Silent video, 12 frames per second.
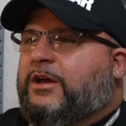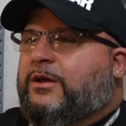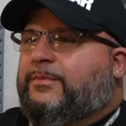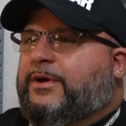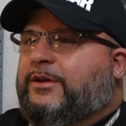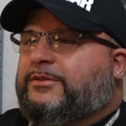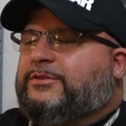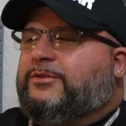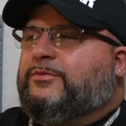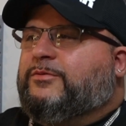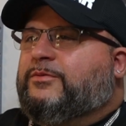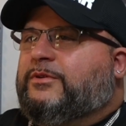I
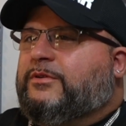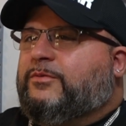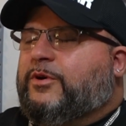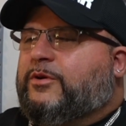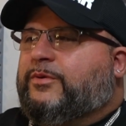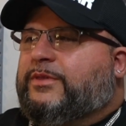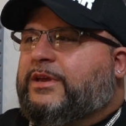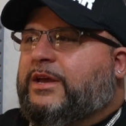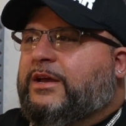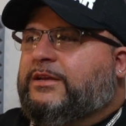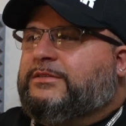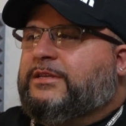also work with
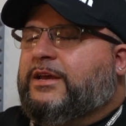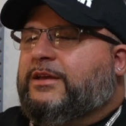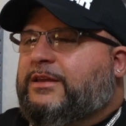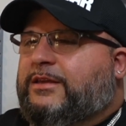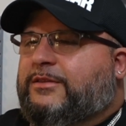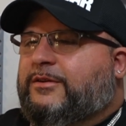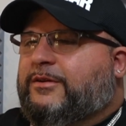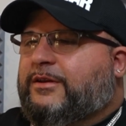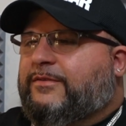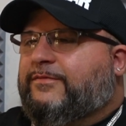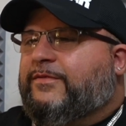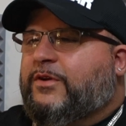guys that either
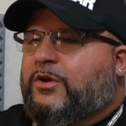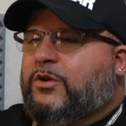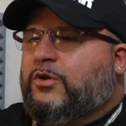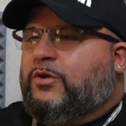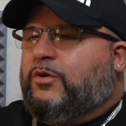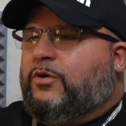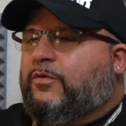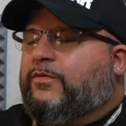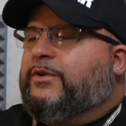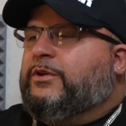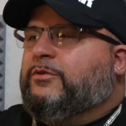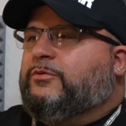have
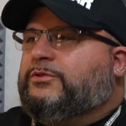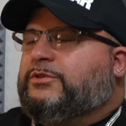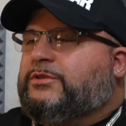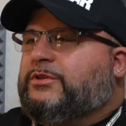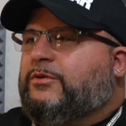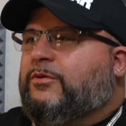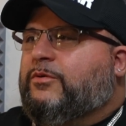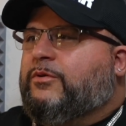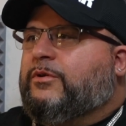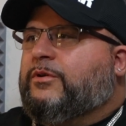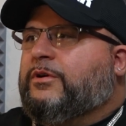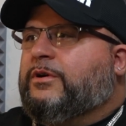overdosed
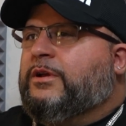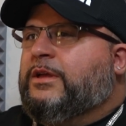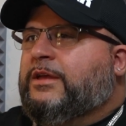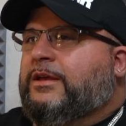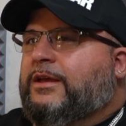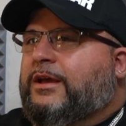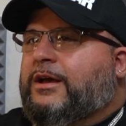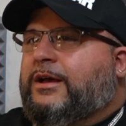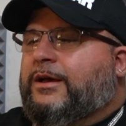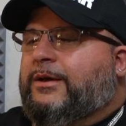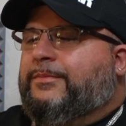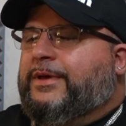or
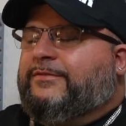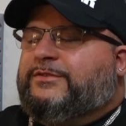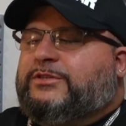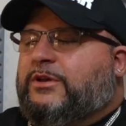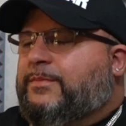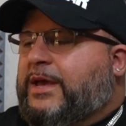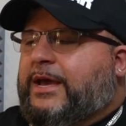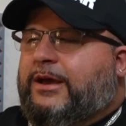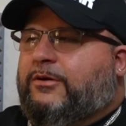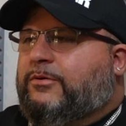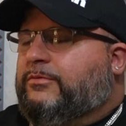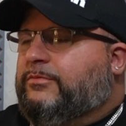have
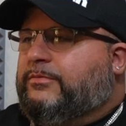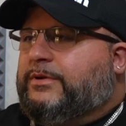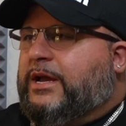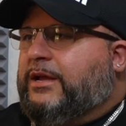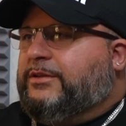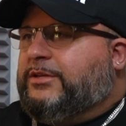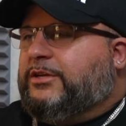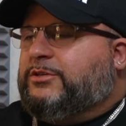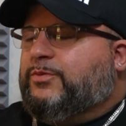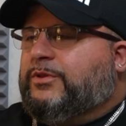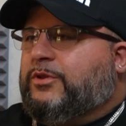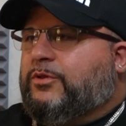somehow got in touch
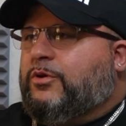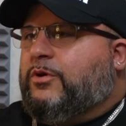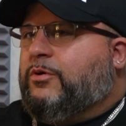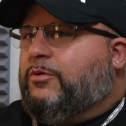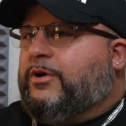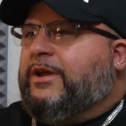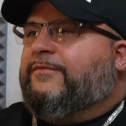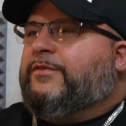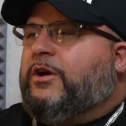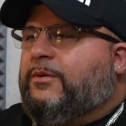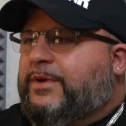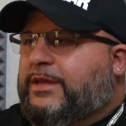with the law or have
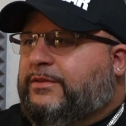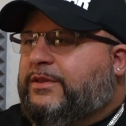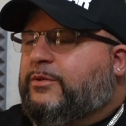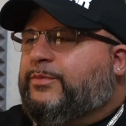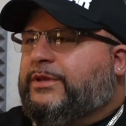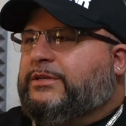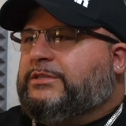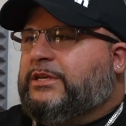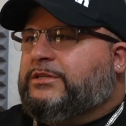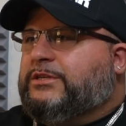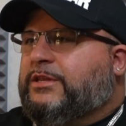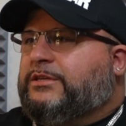come into the police
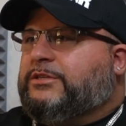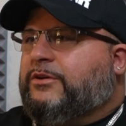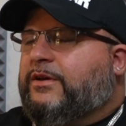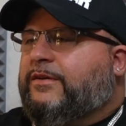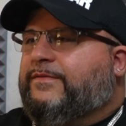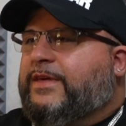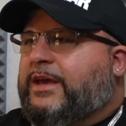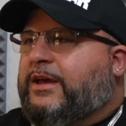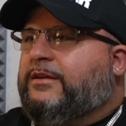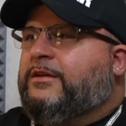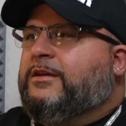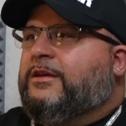station. They still have
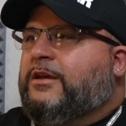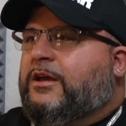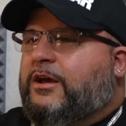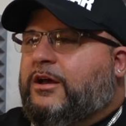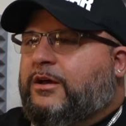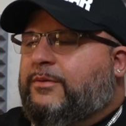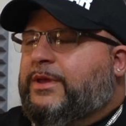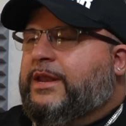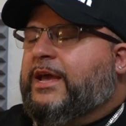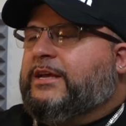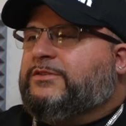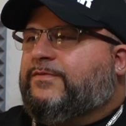that and
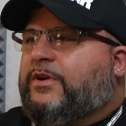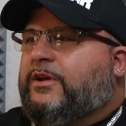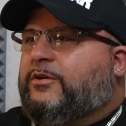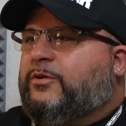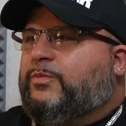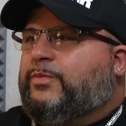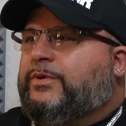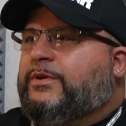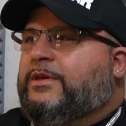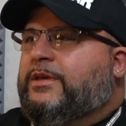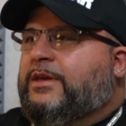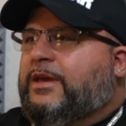ask for help.
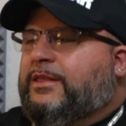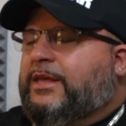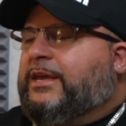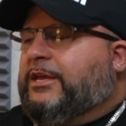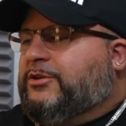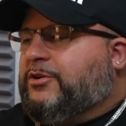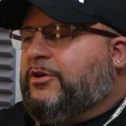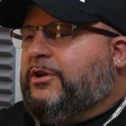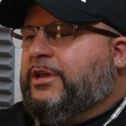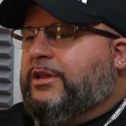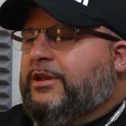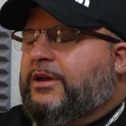Mm-hmm. And they can turn
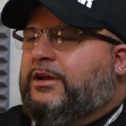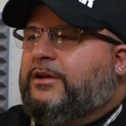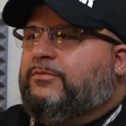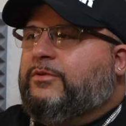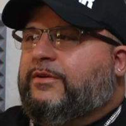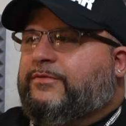in whatever